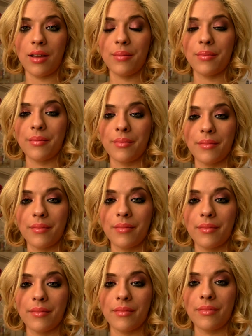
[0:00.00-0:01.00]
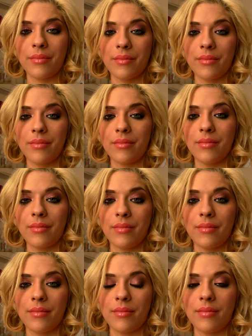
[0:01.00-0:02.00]
I think that all strippers
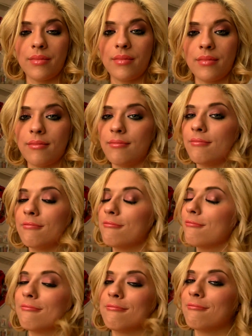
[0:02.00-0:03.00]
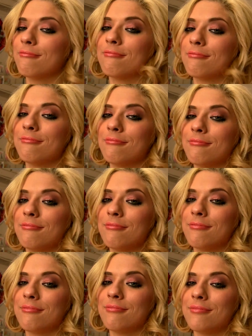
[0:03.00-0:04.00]
they always
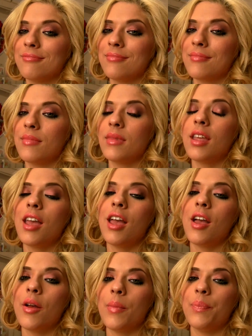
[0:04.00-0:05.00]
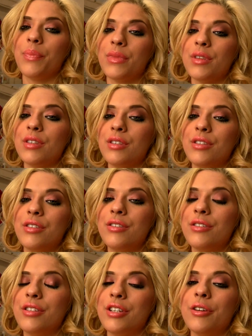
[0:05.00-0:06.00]
say that they make more than they really do.
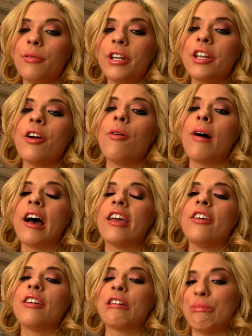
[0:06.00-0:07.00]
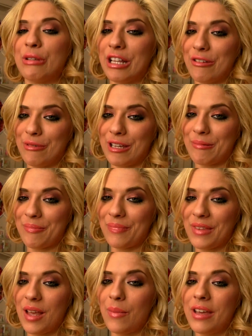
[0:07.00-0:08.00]
Do you want to know why you can believe me?
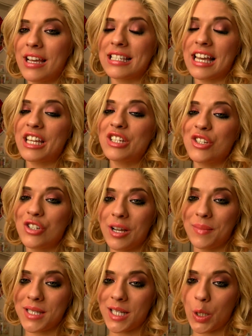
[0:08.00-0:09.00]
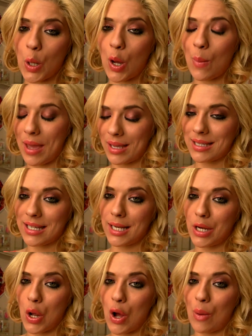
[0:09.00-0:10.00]
Okay. Because I stripped in an all Mexican
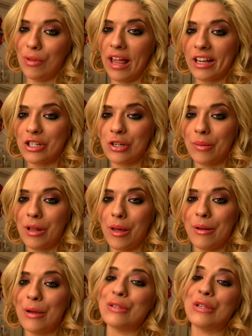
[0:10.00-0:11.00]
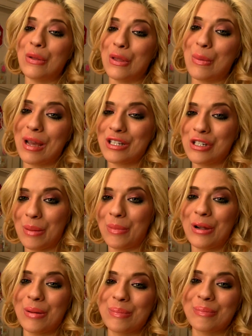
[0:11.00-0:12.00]
and all black strip club, and I was the only white
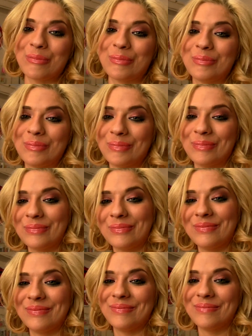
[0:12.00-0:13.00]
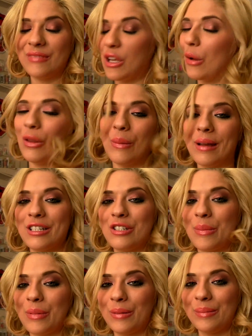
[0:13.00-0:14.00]
stripper. The only white
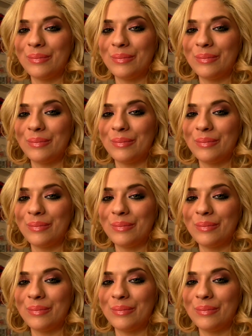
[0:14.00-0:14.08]
stripper.